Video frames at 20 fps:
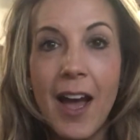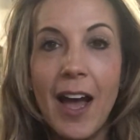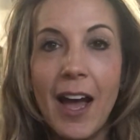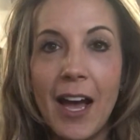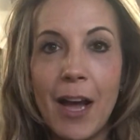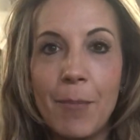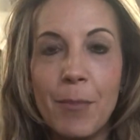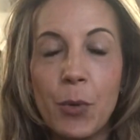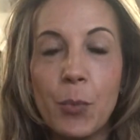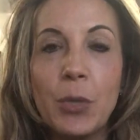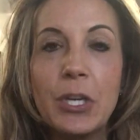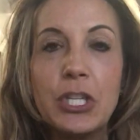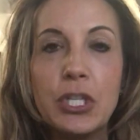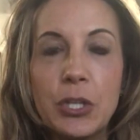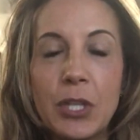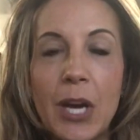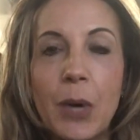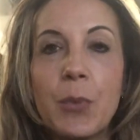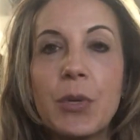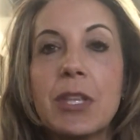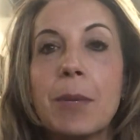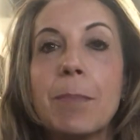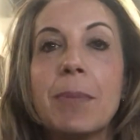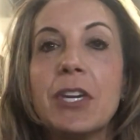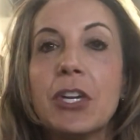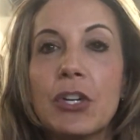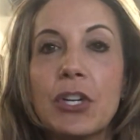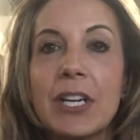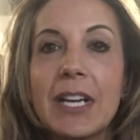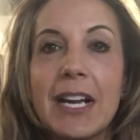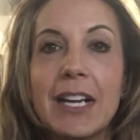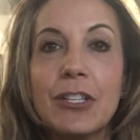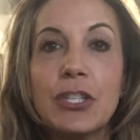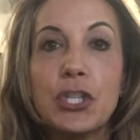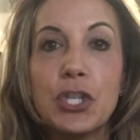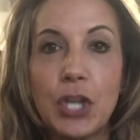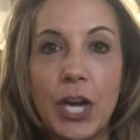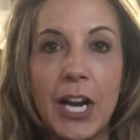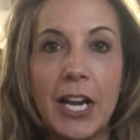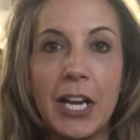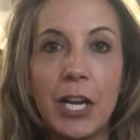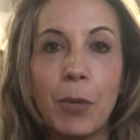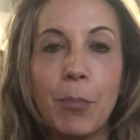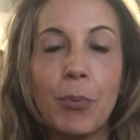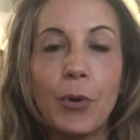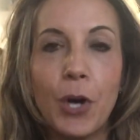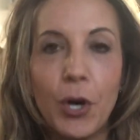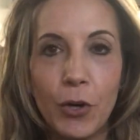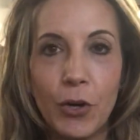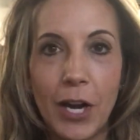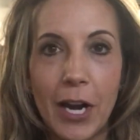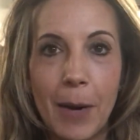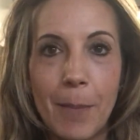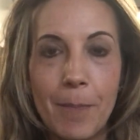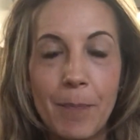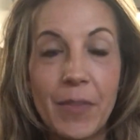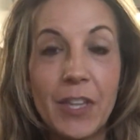and we do that with a periodized training program.